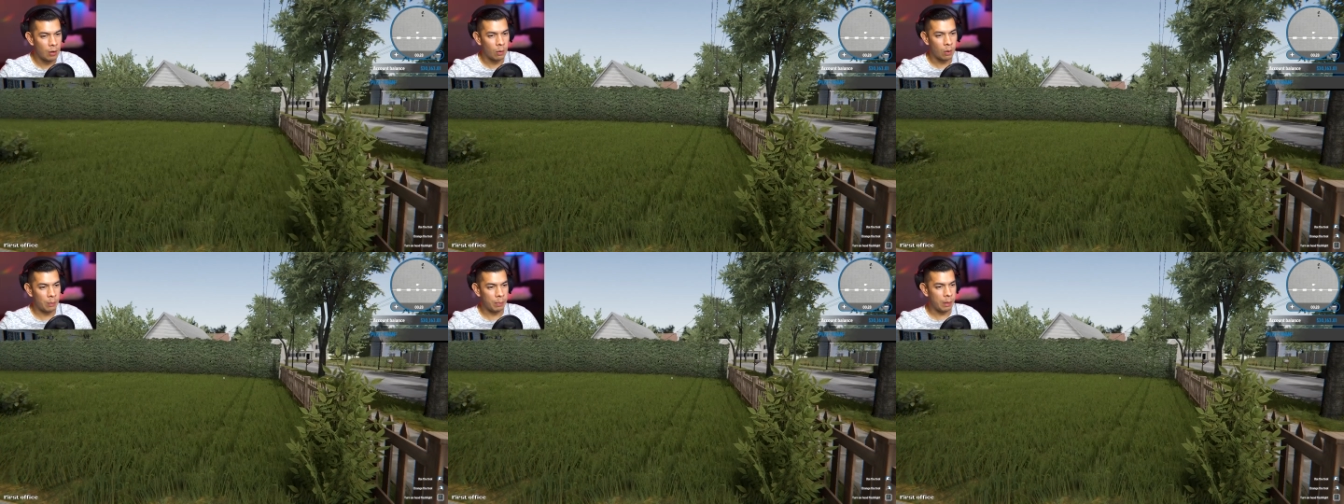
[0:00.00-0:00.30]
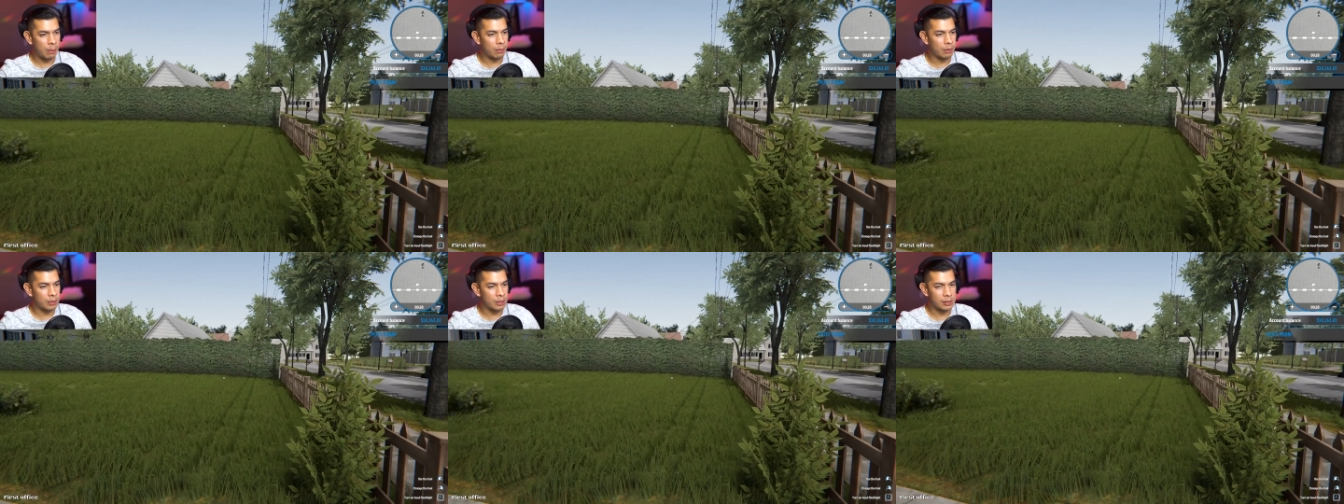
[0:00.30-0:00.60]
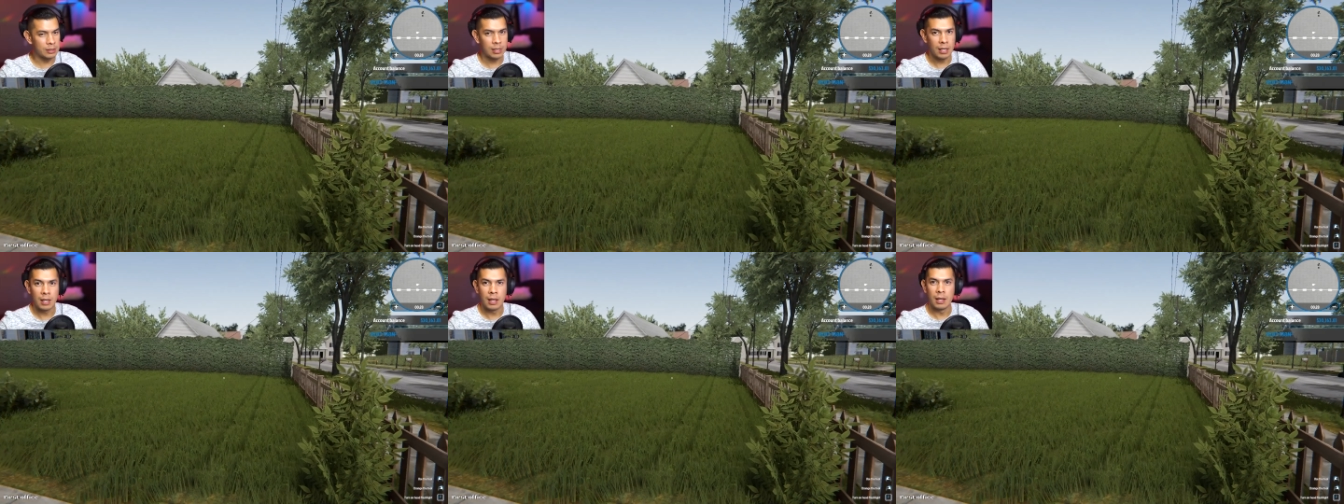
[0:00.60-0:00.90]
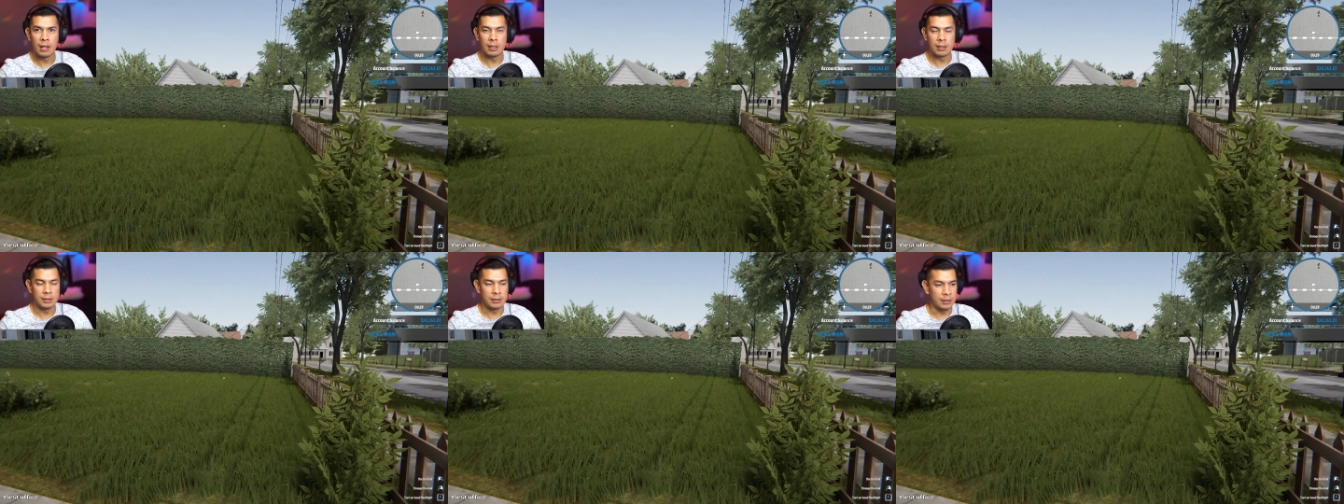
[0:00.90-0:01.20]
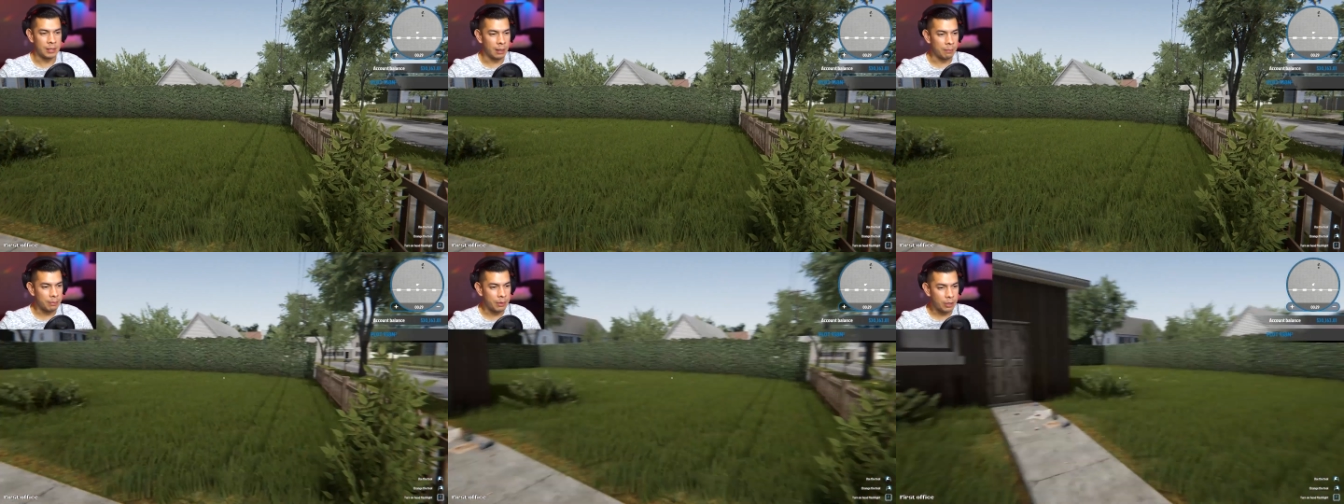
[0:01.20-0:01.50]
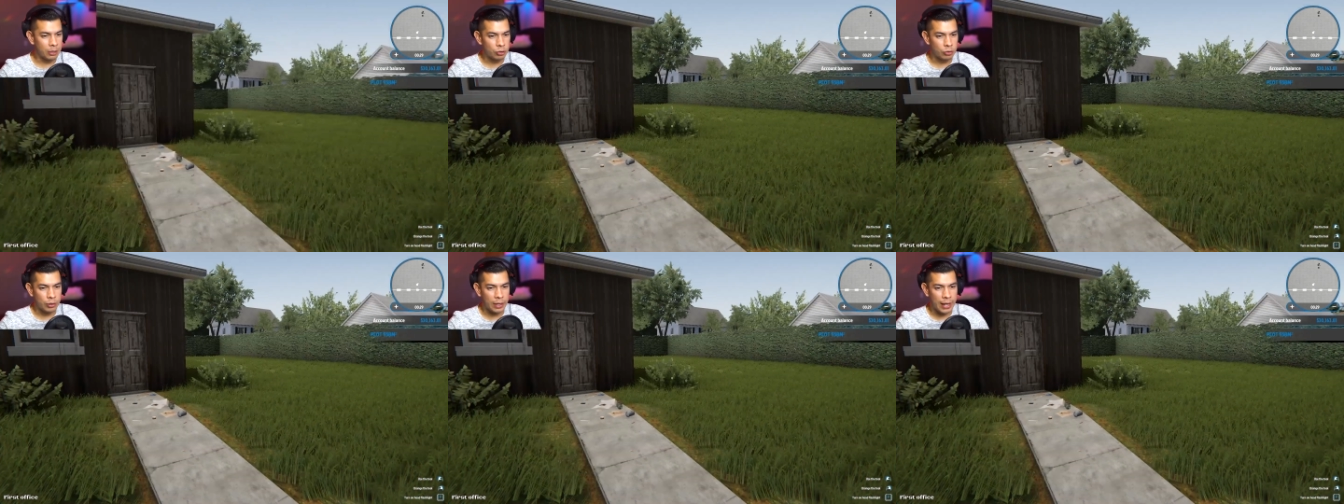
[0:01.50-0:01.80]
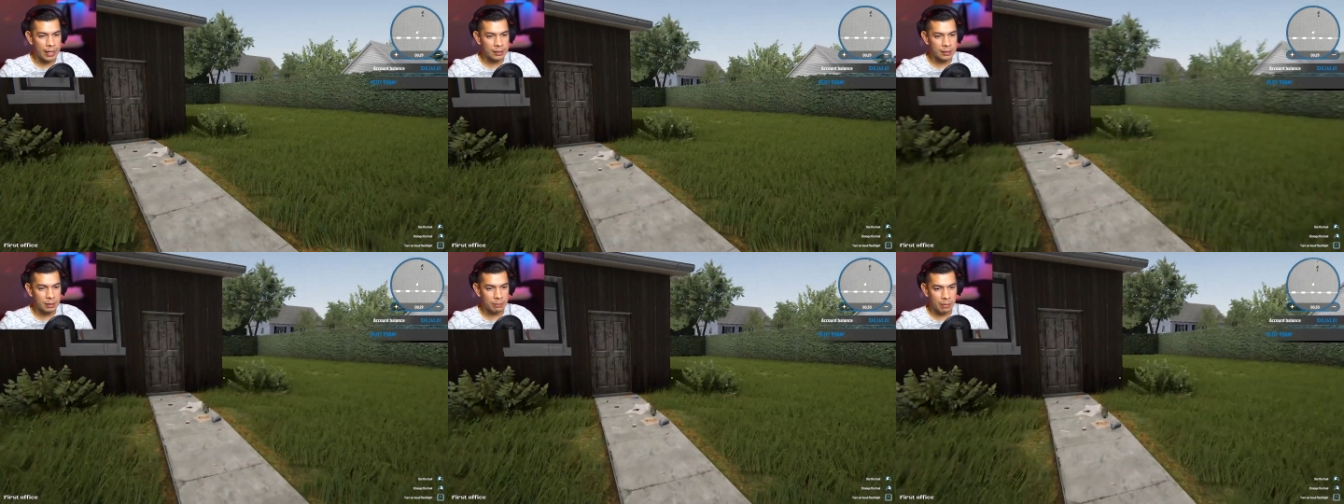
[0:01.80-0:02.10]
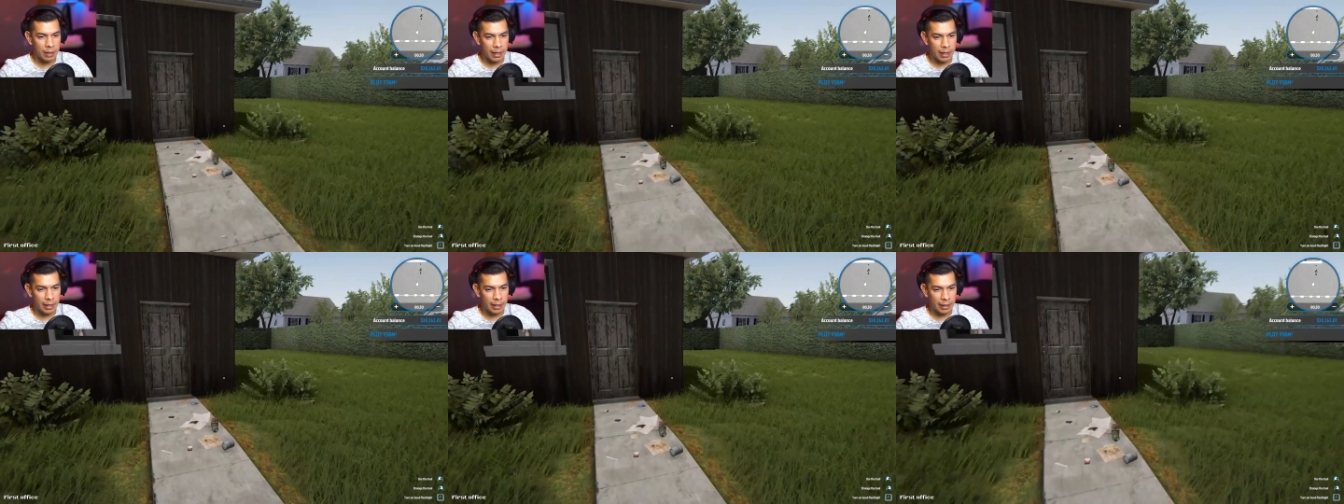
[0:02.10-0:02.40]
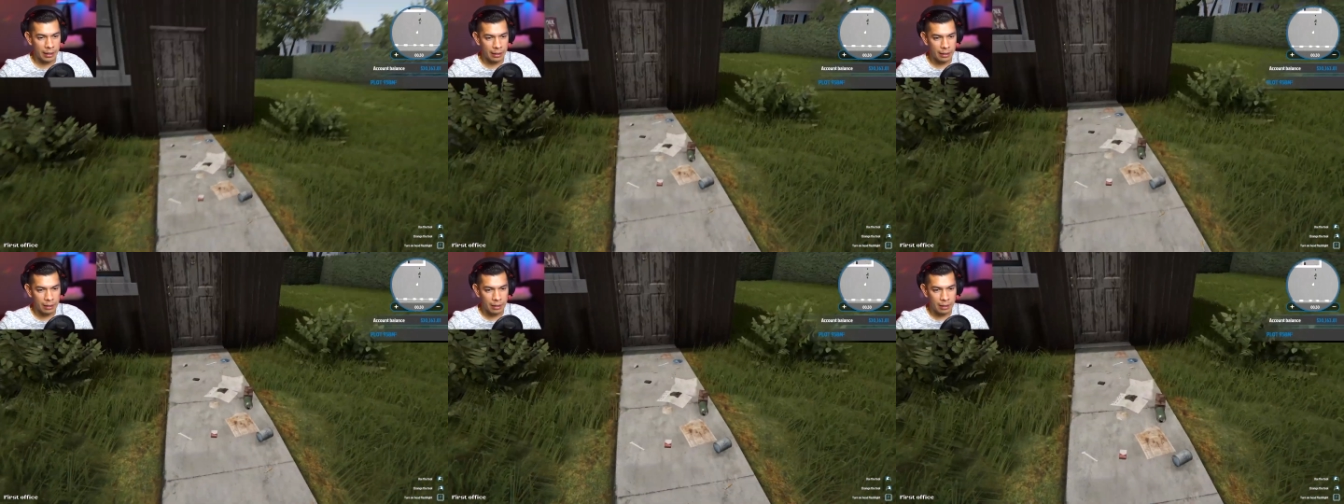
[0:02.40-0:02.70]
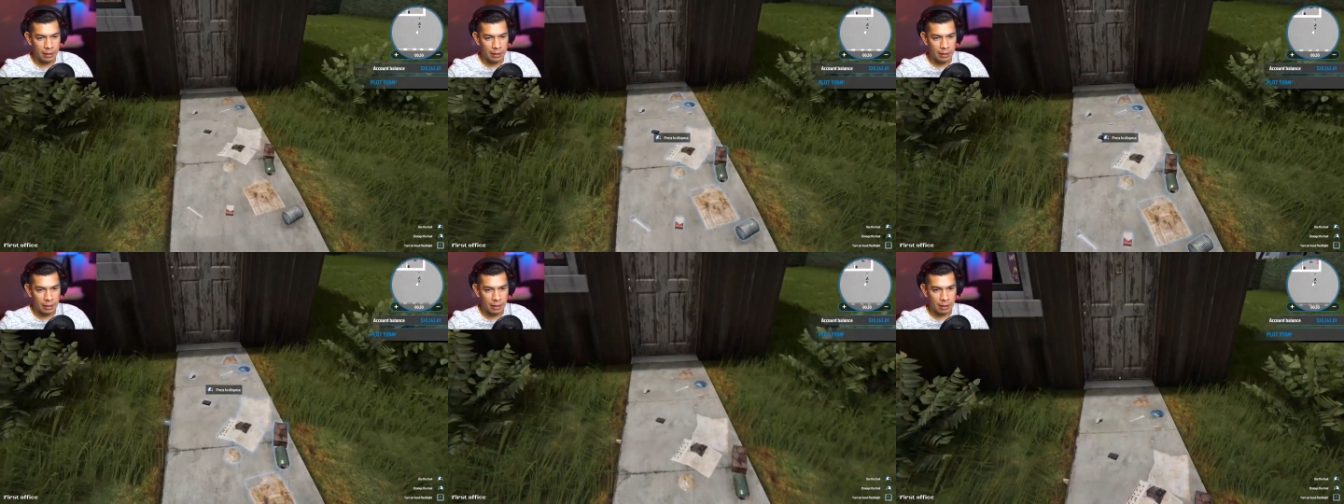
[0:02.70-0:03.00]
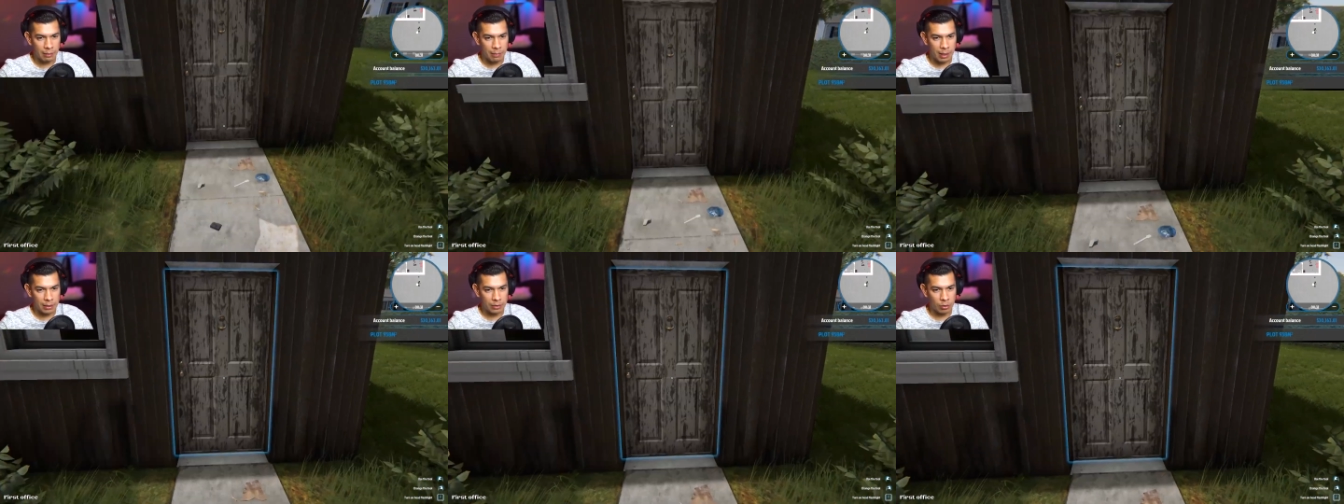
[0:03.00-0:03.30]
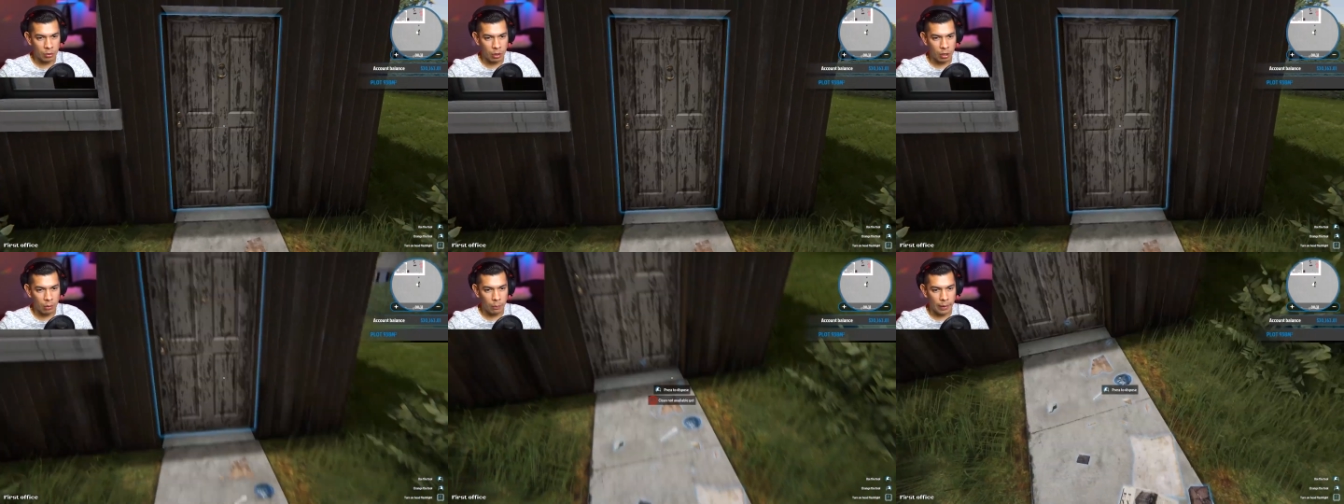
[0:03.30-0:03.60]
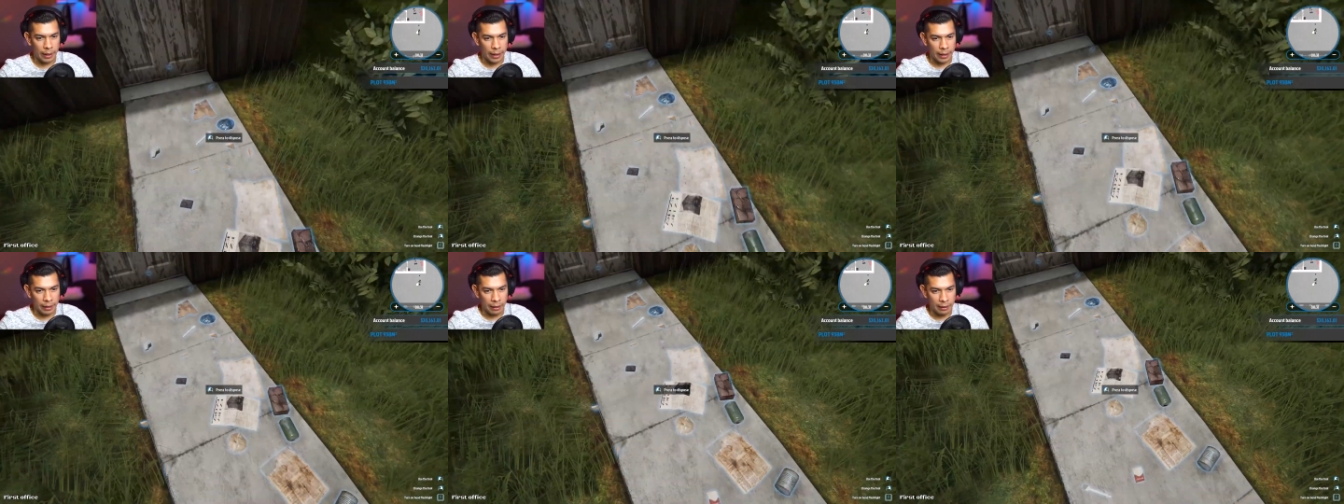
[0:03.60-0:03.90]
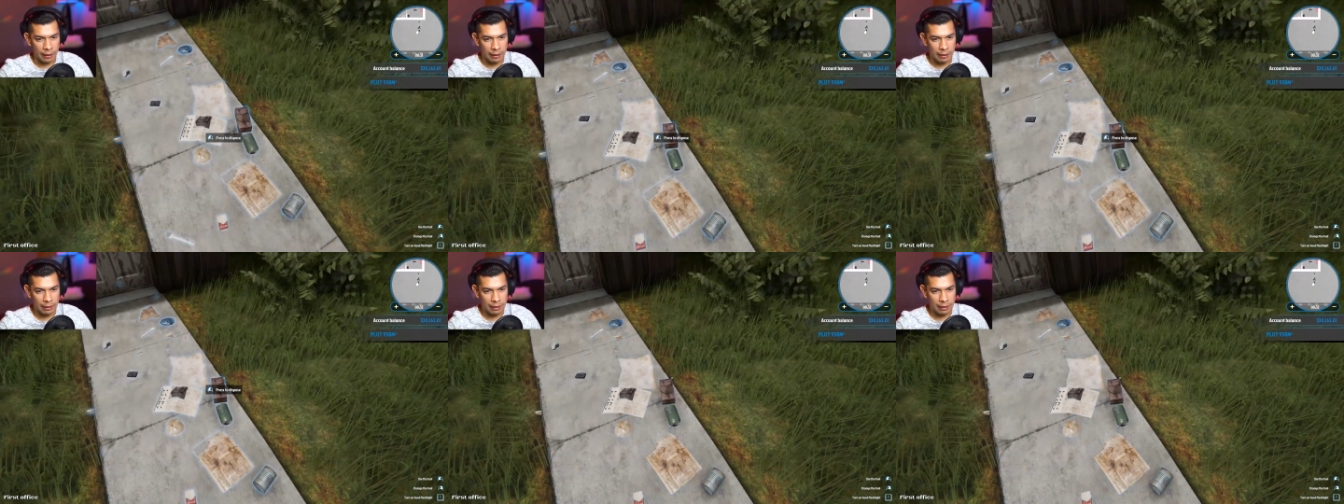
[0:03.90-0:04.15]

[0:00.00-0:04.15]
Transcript: Where people just dump their trash in my in my doorway.